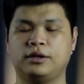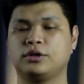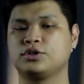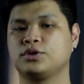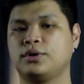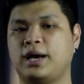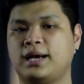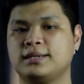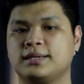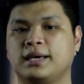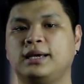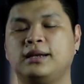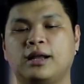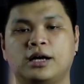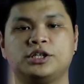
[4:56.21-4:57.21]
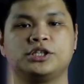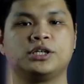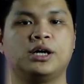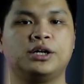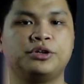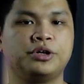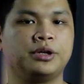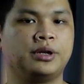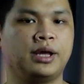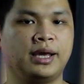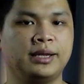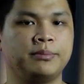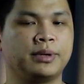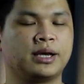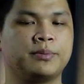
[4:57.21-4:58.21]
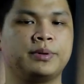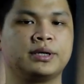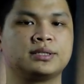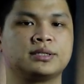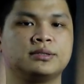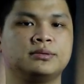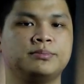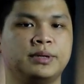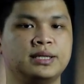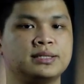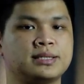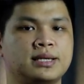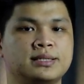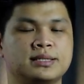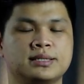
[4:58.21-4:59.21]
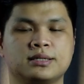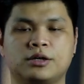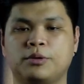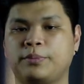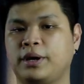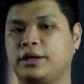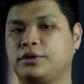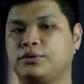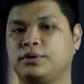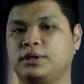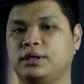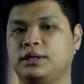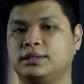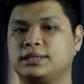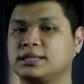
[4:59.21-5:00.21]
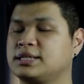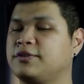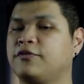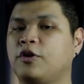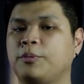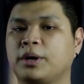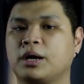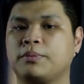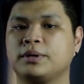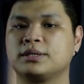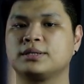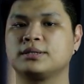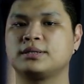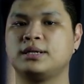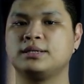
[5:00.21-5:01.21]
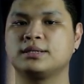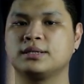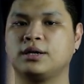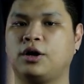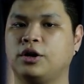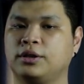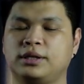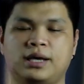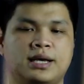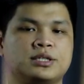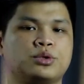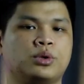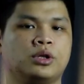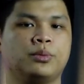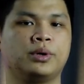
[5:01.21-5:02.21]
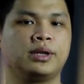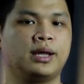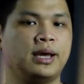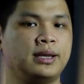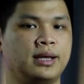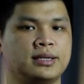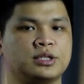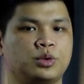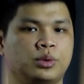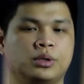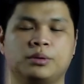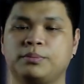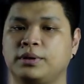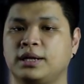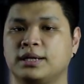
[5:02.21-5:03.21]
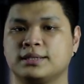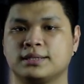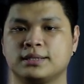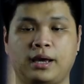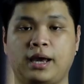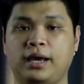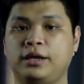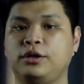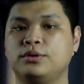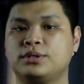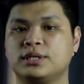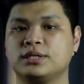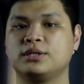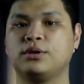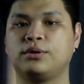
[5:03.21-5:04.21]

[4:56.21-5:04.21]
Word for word: It also has a larger 108 megapixel main sensor compared to the 64 megapixel sensor on the S21 and S21 Plus. It uses